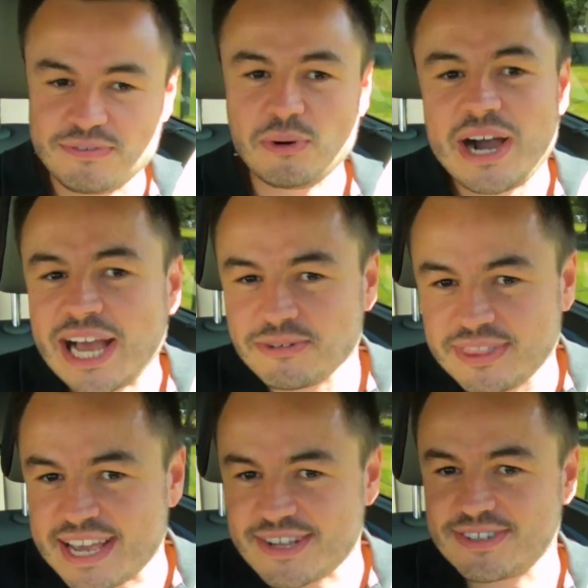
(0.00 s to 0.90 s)

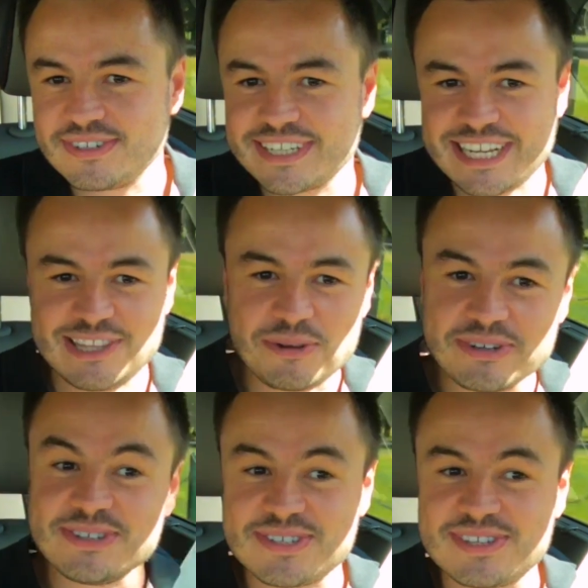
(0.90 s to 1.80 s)
400,000
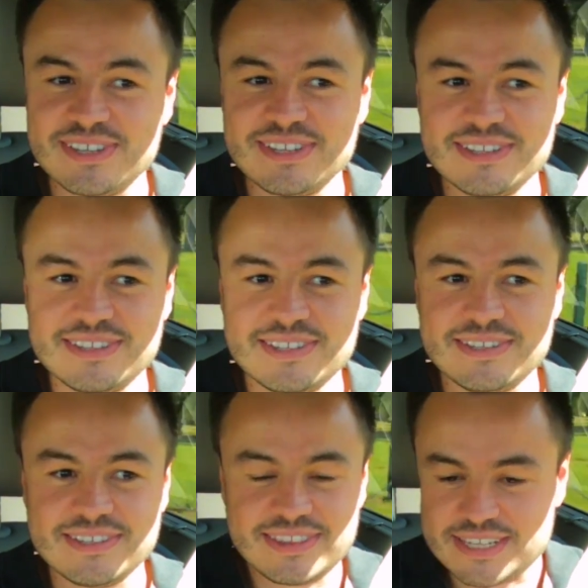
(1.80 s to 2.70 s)
kilometres that
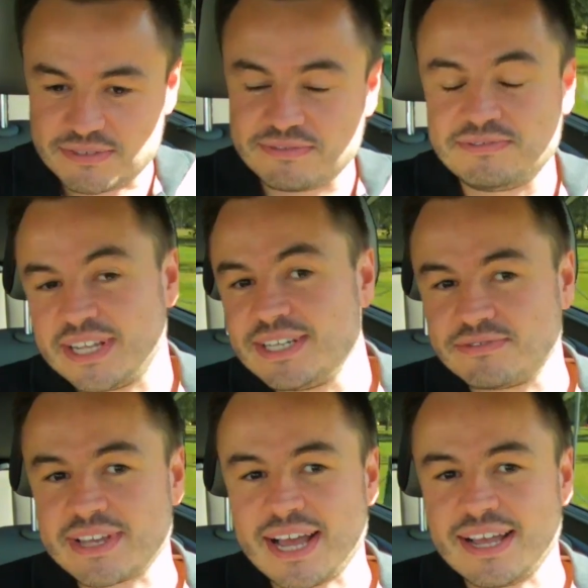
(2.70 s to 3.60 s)
these fleet
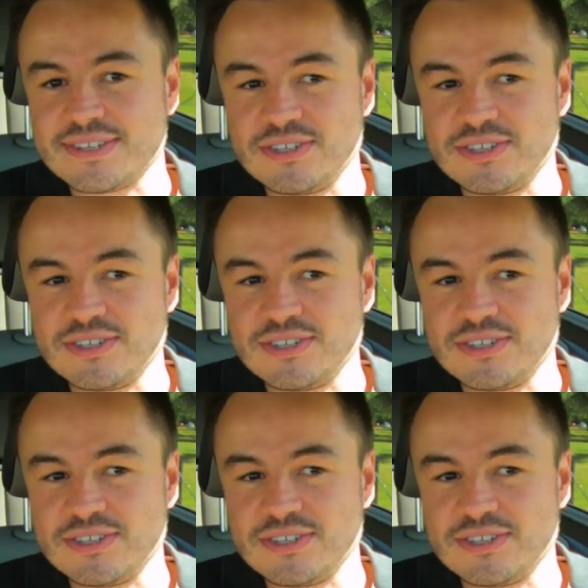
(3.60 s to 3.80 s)
of cars are